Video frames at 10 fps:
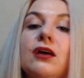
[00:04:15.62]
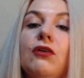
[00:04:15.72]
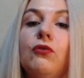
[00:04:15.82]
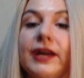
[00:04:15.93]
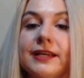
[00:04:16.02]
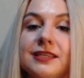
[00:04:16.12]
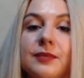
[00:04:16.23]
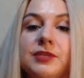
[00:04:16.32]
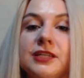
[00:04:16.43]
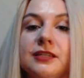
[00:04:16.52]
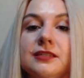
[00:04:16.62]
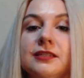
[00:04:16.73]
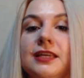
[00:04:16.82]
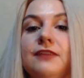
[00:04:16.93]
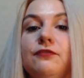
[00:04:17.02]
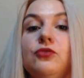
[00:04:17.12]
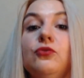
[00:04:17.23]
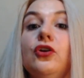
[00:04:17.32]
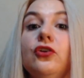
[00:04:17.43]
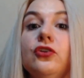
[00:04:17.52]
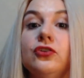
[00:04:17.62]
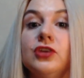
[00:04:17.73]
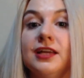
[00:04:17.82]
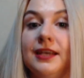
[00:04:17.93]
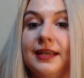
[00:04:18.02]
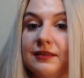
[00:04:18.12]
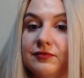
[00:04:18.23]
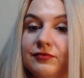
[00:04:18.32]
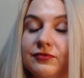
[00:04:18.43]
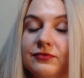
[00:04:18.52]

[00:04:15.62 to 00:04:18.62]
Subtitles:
or acceptance if you earn love,